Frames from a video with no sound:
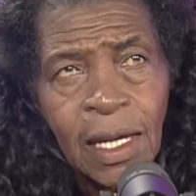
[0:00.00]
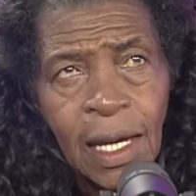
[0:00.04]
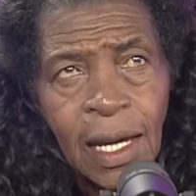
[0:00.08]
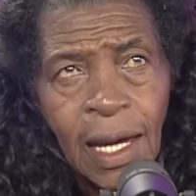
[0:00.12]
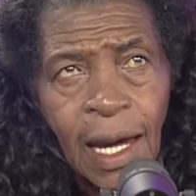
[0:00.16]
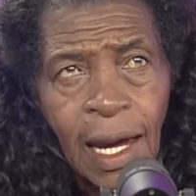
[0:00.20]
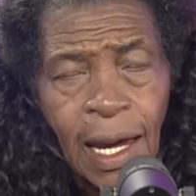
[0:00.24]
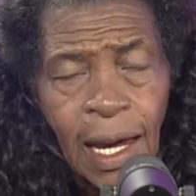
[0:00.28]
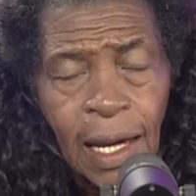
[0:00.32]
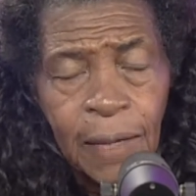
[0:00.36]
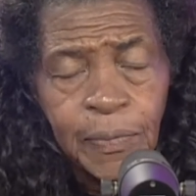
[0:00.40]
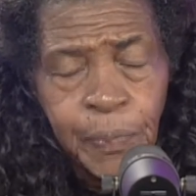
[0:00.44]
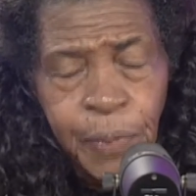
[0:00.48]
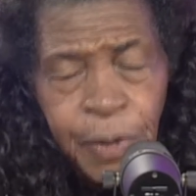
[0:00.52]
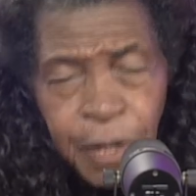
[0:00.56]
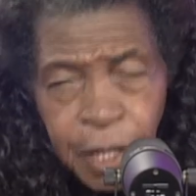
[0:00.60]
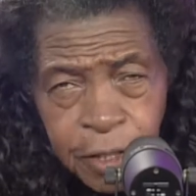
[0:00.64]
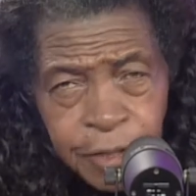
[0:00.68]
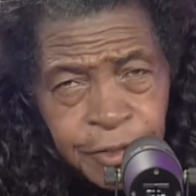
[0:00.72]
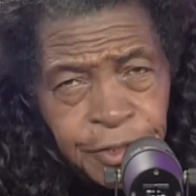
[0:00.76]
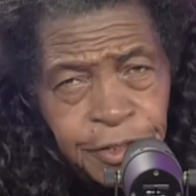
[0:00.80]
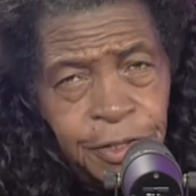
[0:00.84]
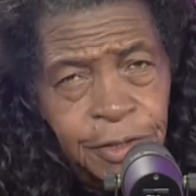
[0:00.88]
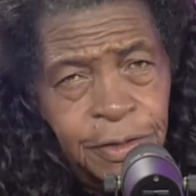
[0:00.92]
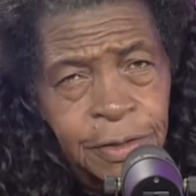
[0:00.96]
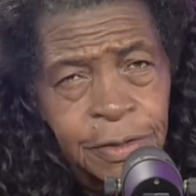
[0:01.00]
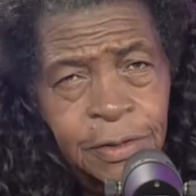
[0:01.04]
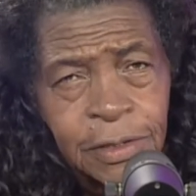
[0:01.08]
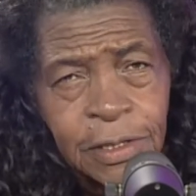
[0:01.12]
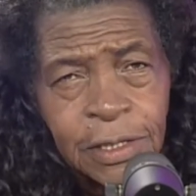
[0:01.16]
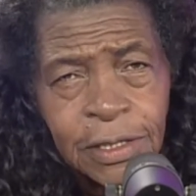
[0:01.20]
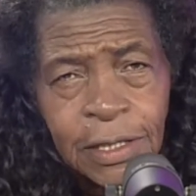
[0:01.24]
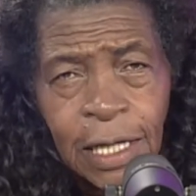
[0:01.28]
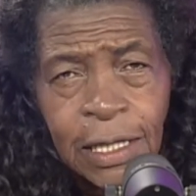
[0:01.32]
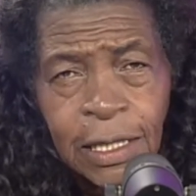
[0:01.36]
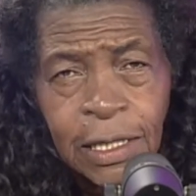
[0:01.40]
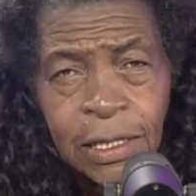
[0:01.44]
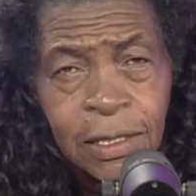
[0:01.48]
at persons
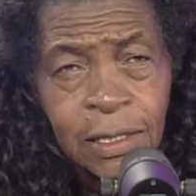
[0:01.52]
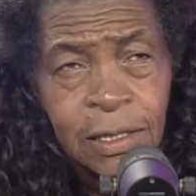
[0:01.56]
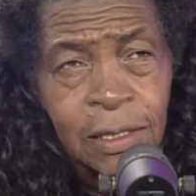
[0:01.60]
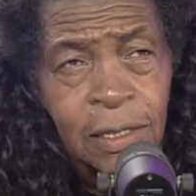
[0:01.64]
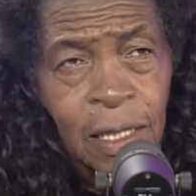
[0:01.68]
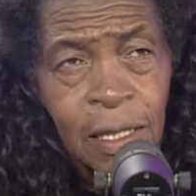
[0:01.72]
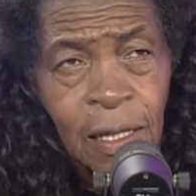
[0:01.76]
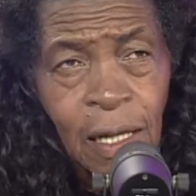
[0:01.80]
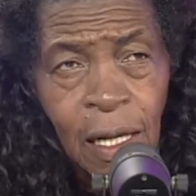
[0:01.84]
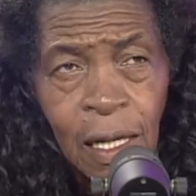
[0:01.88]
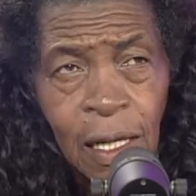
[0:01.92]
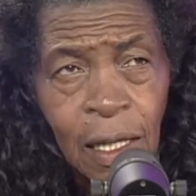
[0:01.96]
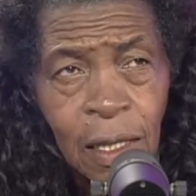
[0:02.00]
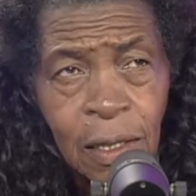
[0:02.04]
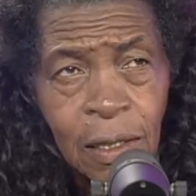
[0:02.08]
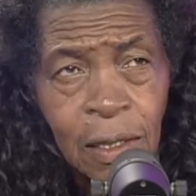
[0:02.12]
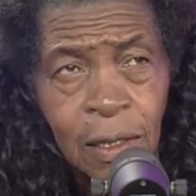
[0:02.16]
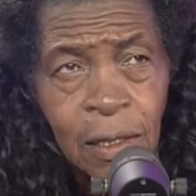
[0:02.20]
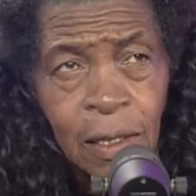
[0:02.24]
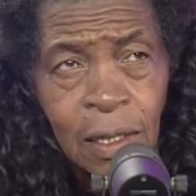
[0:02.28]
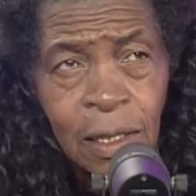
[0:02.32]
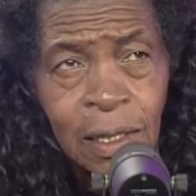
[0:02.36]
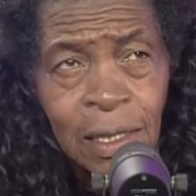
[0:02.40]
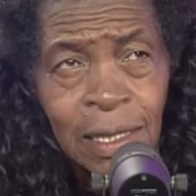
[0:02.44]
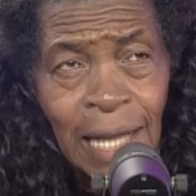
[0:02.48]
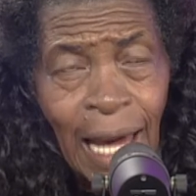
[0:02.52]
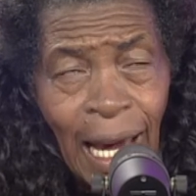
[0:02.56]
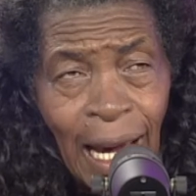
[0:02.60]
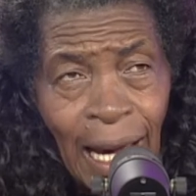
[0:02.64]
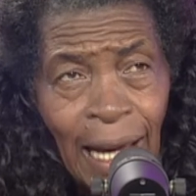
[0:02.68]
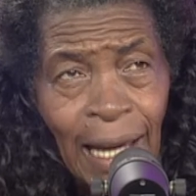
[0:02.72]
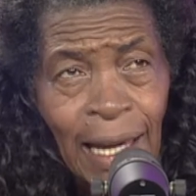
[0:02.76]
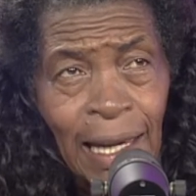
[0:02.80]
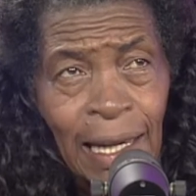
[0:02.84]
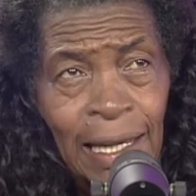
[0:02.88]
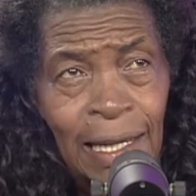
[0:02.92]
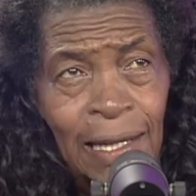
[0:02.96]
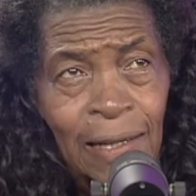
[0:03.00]
that's
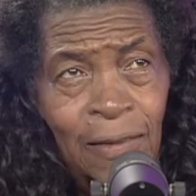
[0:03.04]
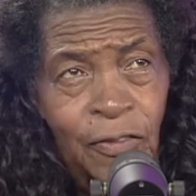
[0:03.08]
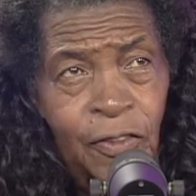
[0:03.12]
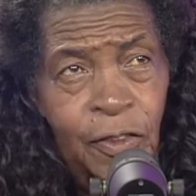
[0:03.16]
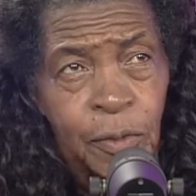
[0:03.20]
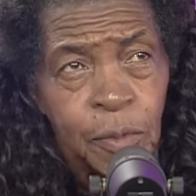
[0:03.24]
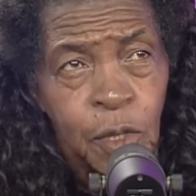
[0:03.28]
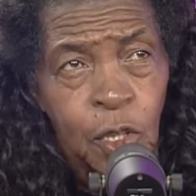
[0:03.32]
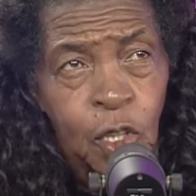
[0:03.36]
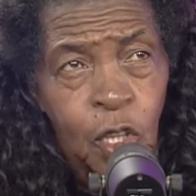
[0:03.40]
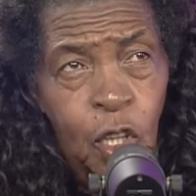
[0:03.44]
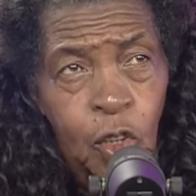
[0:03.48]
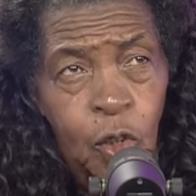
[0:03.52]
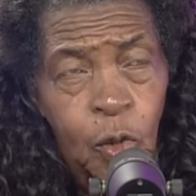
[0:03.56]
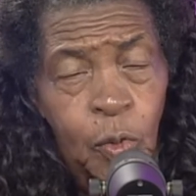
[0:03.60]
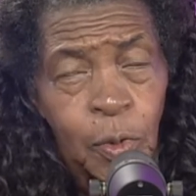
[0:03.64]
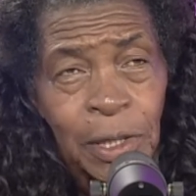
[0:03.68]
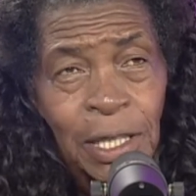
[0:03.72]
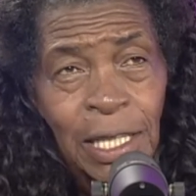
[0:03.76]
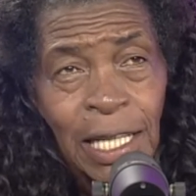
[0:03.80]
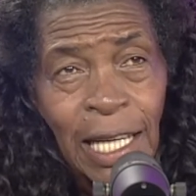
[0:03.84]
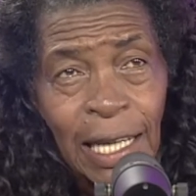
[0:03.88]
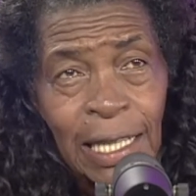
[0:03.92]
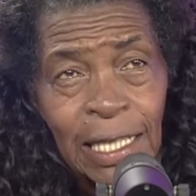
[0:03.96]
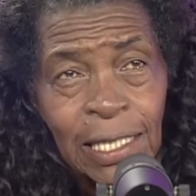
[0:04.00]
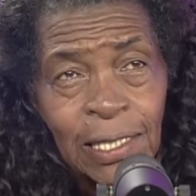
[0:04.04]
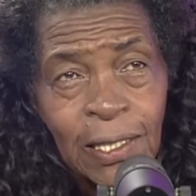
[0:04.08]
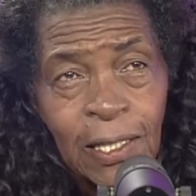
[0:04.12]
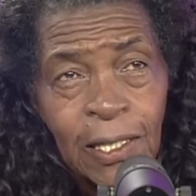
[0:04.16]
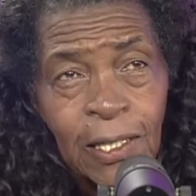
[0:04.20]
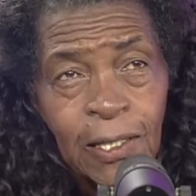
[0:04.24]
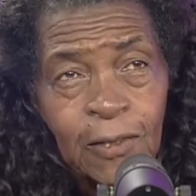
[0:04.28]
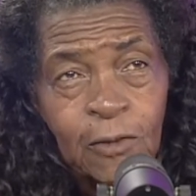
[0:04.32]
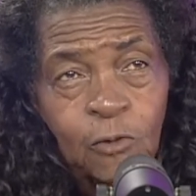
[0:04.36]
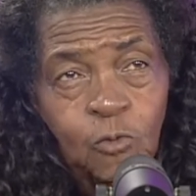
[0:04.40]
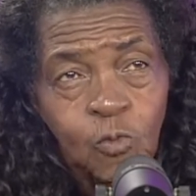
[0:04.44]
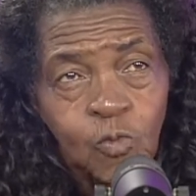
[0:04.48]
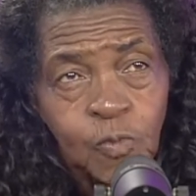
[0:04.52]
dying from the COVID
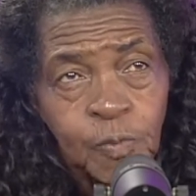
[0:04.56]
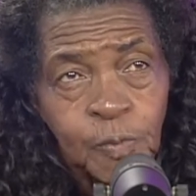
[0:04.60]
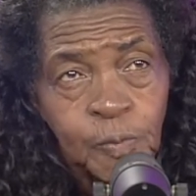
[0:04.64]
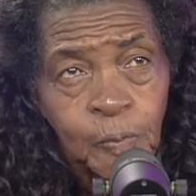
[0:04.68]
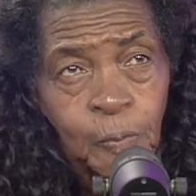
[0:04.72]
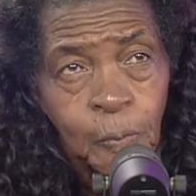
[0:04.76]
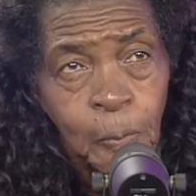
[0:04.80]
19